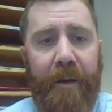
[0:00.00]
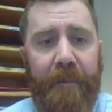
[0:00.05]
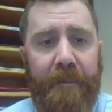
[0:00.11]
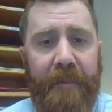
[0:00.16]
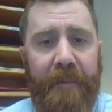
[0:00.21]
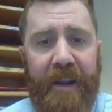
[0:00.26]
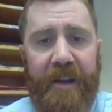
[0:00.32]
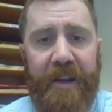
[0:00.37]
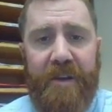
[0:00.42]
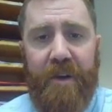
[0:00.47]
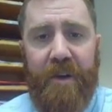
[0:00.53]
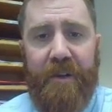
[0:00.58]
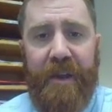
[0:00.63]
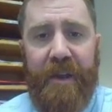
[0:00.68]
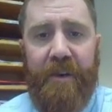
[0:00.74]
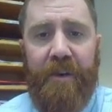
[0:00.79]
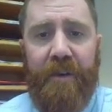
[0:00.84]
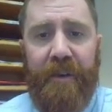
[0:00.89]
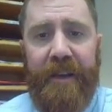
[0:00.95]
making sure
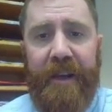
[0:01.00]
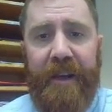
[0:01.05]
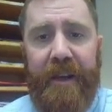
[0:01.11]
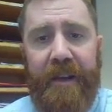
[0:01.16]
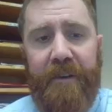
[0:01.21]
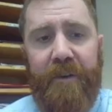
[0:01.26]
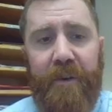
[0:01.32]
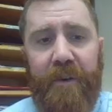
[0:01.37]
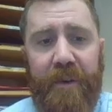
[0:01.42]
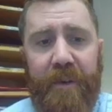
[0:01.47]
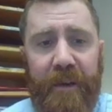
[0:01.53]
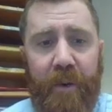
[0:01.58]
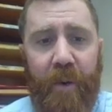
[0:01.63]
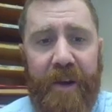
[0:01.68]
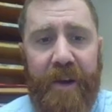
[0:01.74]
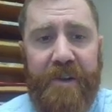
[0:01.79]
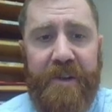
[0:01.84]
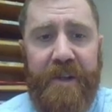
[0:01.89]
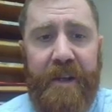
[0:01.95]
that you're linking it to the
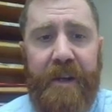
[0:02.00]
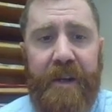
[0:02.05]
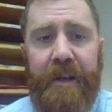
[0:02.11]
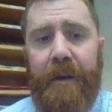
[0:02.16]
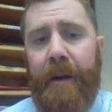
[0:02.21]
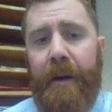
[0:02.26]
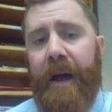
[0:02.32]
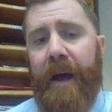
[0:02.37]
question